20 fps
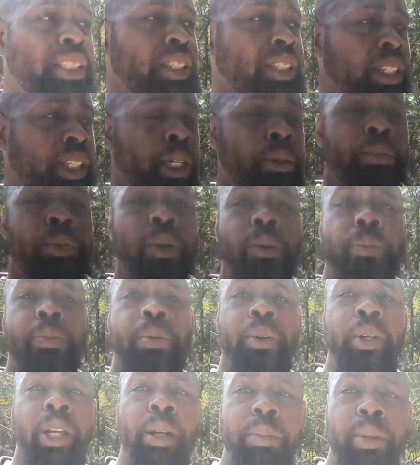to keep their
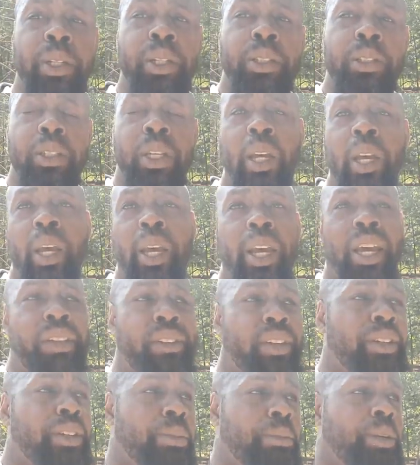preeminence and
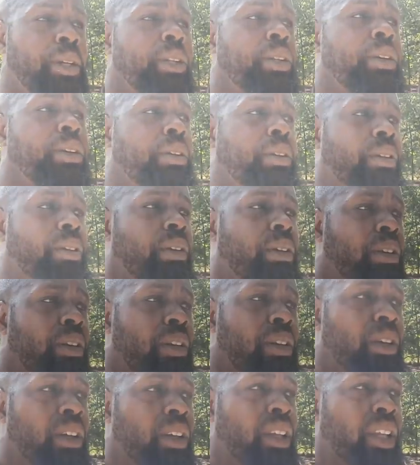their dominion,
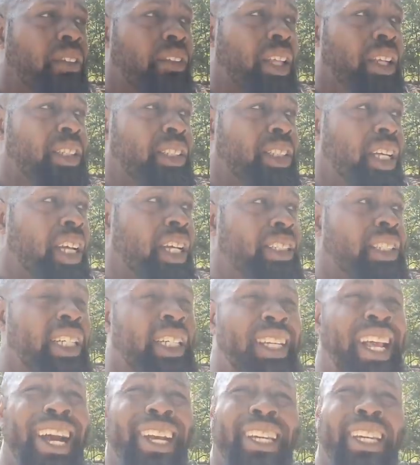they decided to
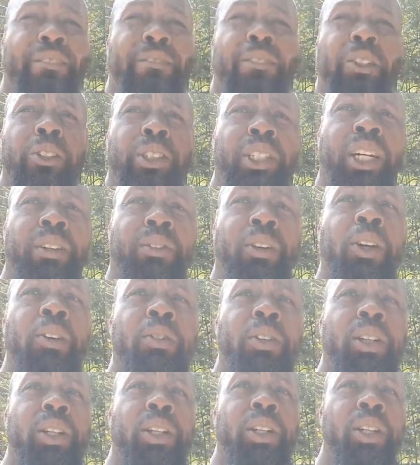not give their stuff
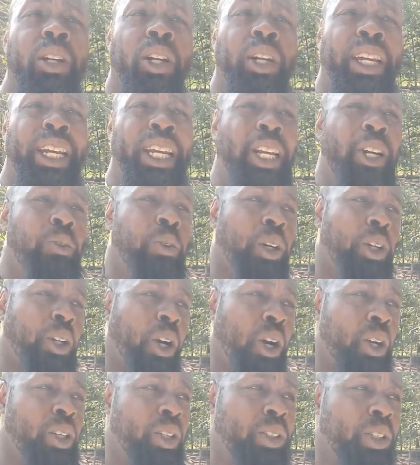over,
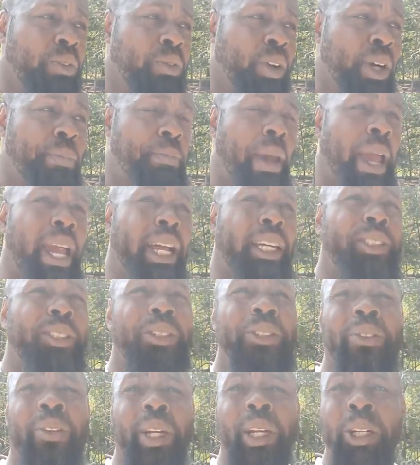regardless of what
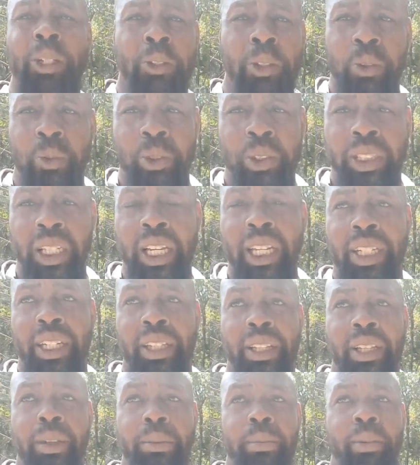pastors or elders were saying to
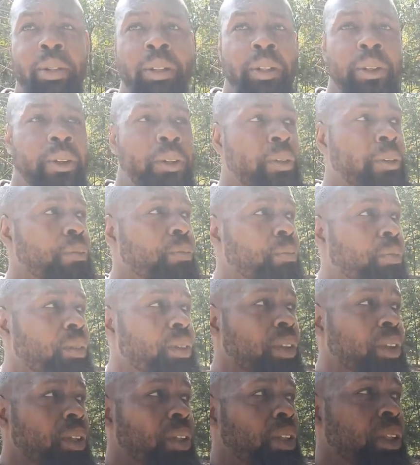them.
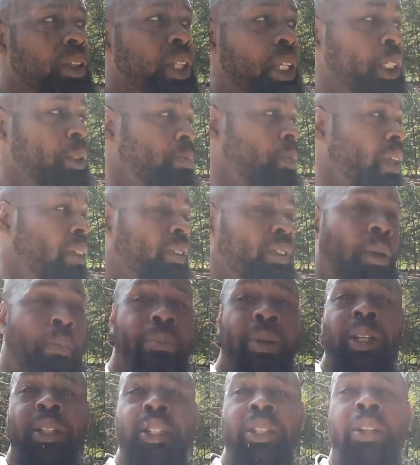These brothers are
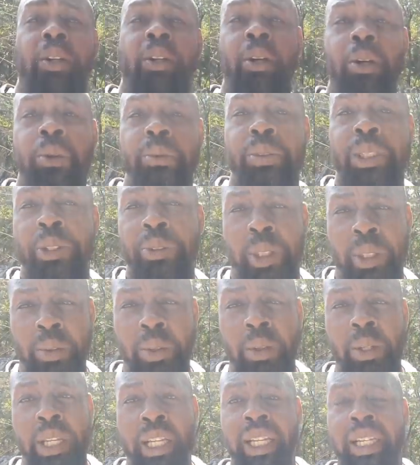building their homesteads with their
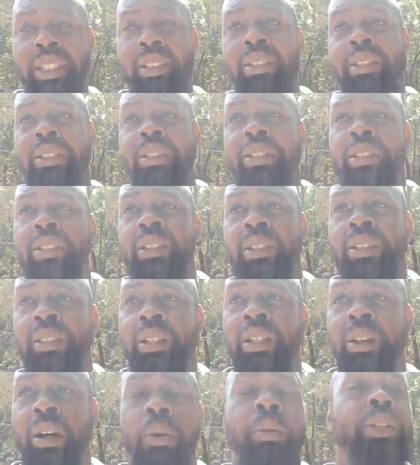own lands,
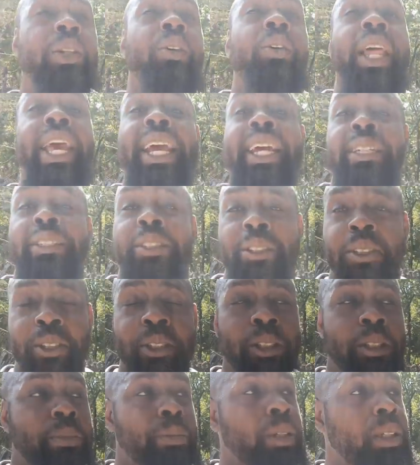uh, with their own hands,
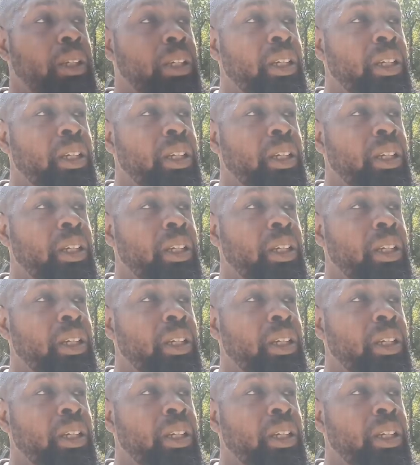excuse me.